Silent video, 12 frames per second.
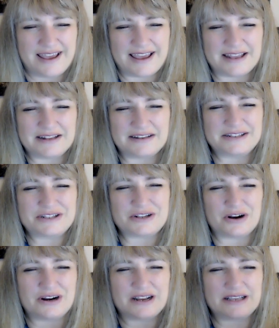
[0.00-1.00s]
and
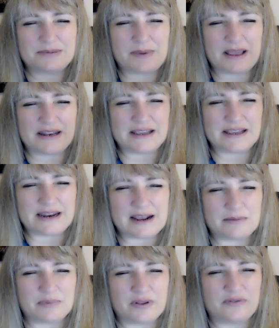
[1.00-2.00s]
start expanding and
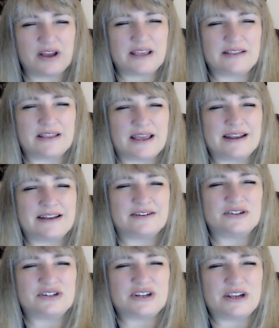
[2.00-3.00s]
amplifying that
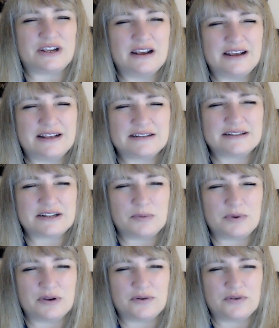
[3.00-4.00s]
energy. It's such a
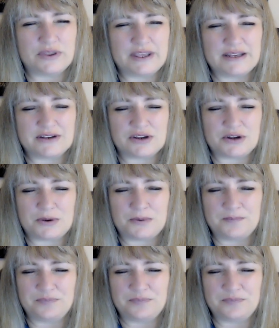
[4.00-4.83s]
beautiful thing to do.